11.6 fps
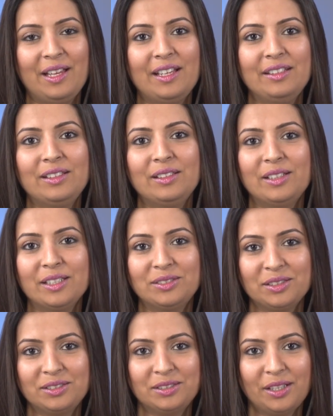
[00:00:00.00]
In the
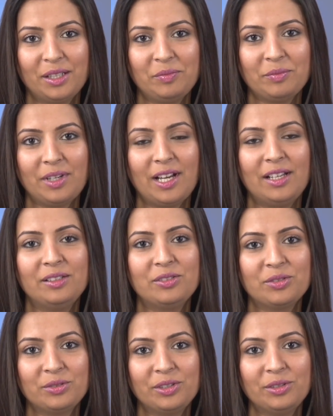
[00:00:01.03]
next step, I'll
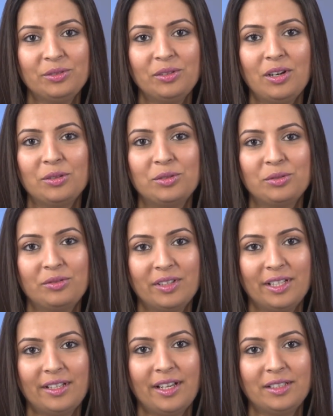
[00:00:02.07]
show you how to
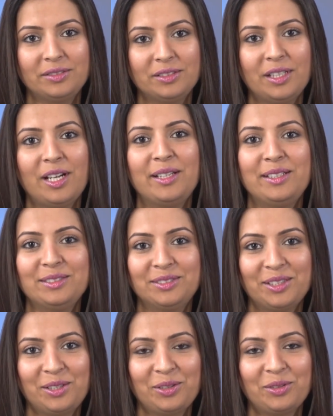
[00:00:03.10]
realize a highly
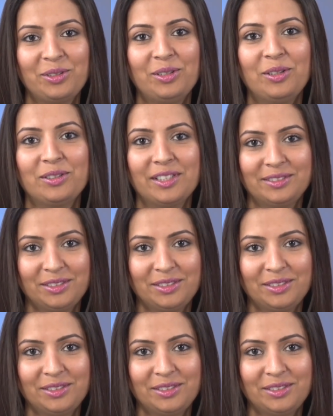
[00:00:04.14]
secure locking